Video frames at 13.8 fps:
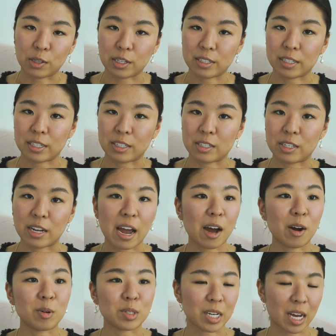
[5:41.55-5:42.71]
This is
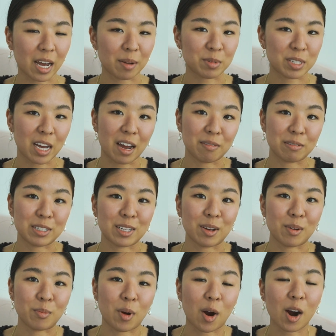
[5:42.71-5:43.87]
now time to have
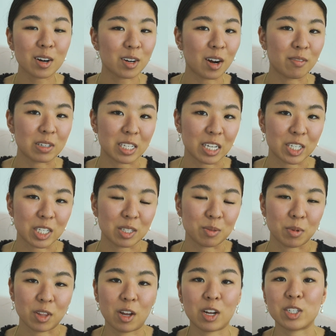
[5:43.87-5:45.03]
some hard conversations
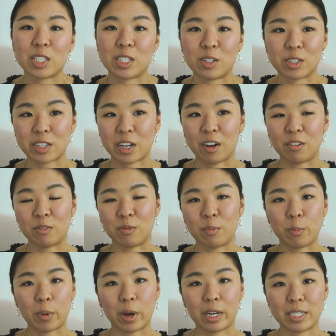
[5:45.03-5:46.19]
with not just yourself,
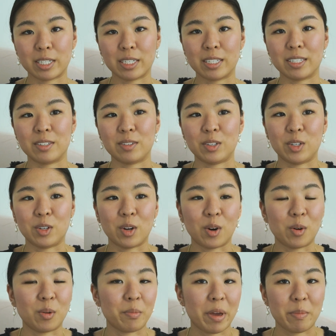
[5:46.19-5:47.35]
but
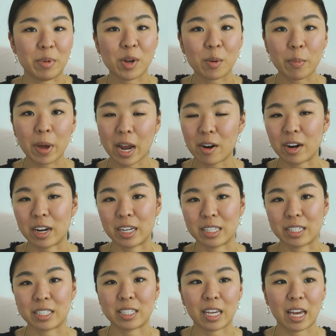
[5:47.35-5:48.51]
maybe your
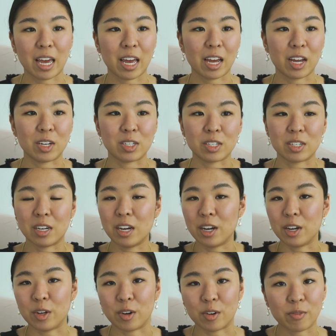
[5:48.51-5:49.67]
parents and
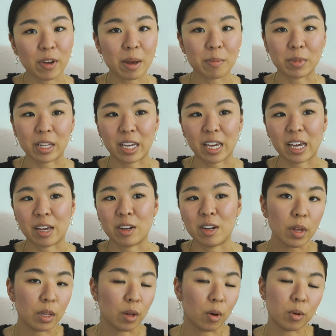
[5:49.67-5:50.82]
your family.
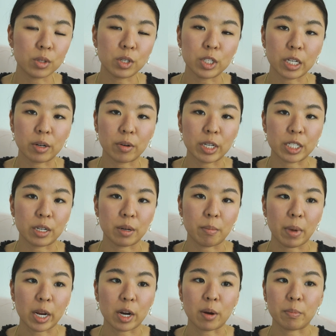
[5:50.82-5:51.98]
The older generation
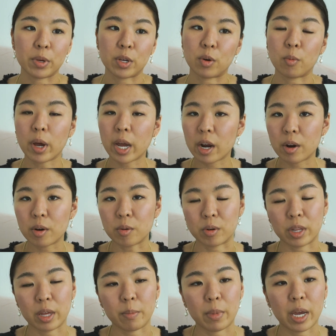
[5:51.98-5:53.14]
may not be aware,
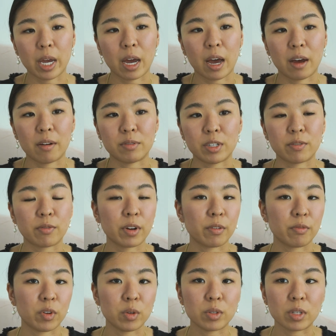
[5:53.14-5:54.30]
or they may have
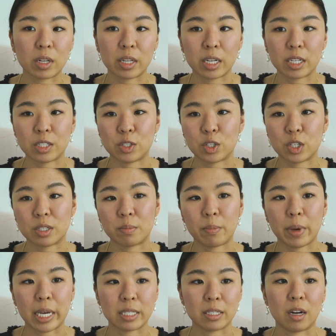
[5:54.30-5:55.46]
differing views on this just
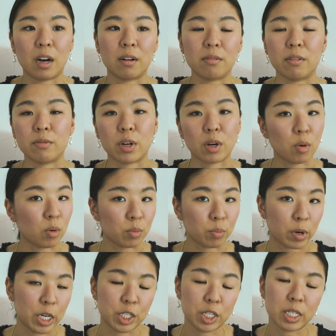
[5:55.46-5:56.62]
based off of their old
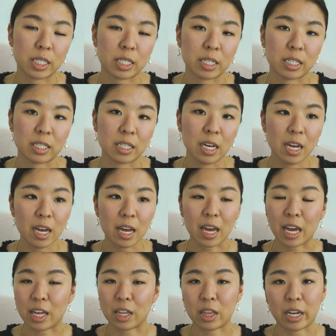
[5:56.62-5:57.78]
prejudices
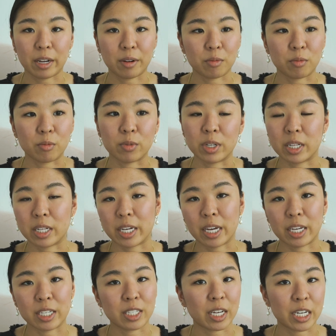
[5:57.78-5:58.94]
and like
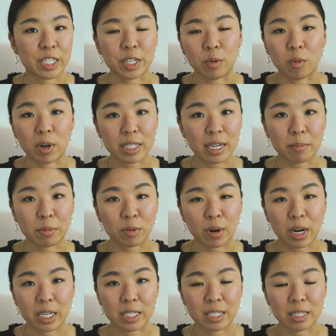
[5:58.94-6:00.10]
really sketchy WhatsApp
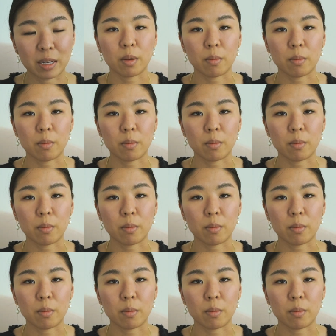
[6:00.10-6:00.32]
threads.